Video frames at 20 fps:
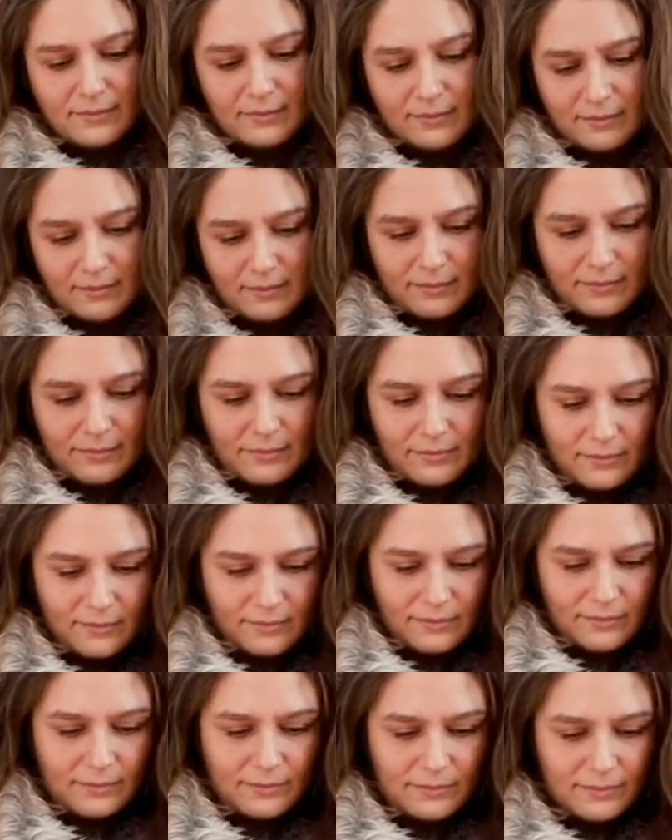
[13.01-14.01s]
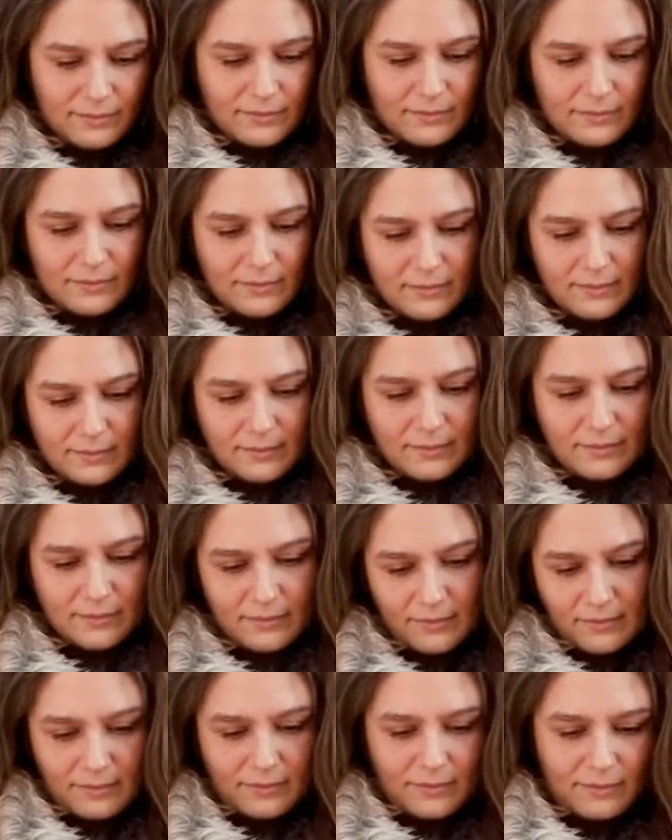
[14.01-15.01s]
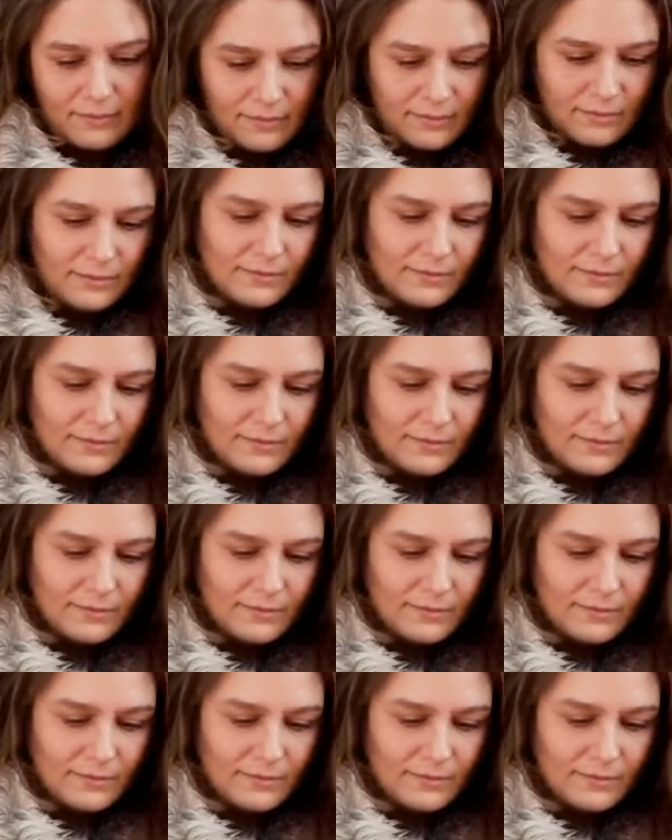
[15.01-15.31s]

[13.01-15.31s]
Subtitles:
This person isn't speaking.